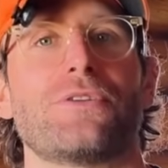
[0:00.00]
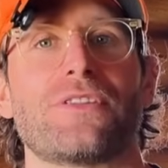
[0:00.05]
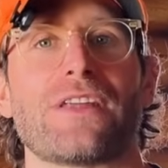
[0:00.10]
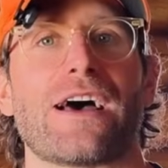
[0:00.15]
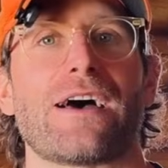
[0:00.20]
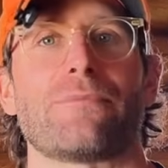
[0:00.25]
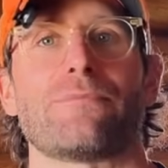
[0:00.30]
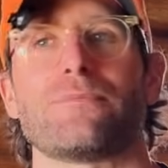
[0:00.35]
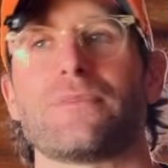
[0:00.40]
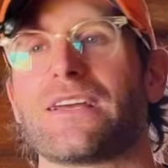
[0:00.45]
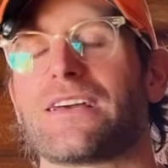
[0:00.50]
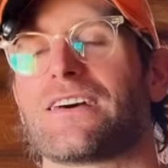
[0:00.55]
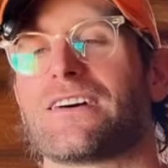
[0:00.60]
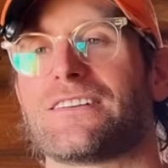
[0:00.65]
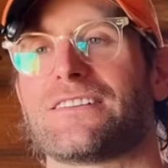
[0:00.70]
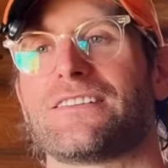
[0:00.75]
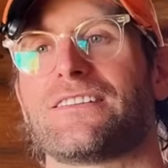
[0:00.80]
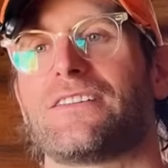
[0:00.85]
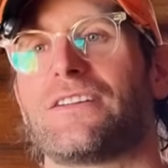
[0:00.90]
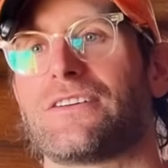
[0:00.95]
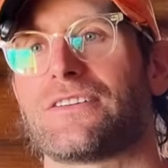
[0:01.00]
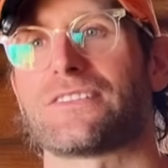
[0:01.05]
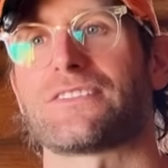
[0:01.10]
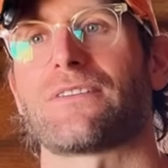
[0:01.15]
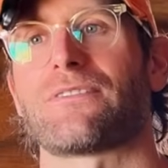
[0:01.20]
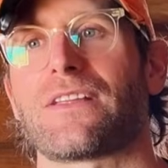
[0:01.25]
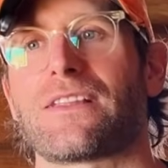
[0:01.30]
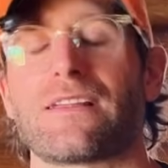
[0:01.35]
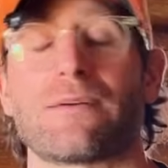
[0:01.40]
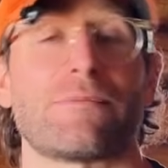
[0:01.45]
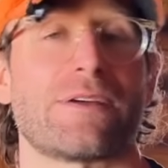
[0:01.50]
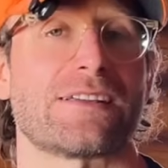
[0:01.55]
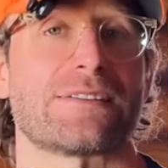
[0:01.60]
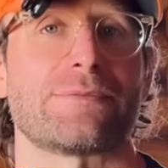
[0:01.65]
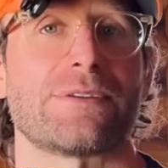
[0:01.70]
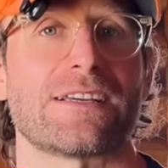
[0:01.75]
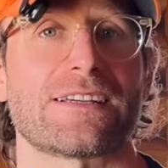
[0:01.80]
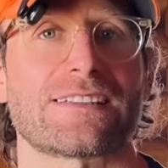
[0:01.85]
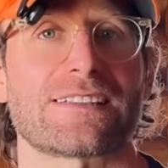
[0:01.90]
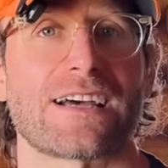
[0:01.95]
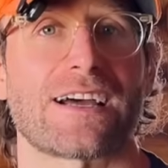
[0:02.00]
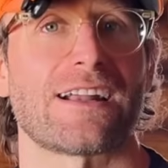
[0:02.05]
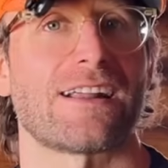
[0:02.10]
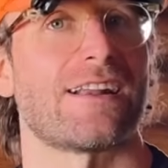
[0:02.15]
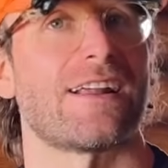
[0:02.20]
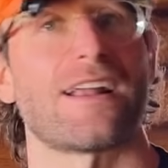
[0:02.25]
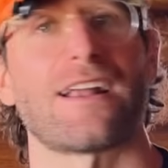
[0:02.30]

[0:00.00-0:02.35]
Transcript: them because they're something that makes me excited,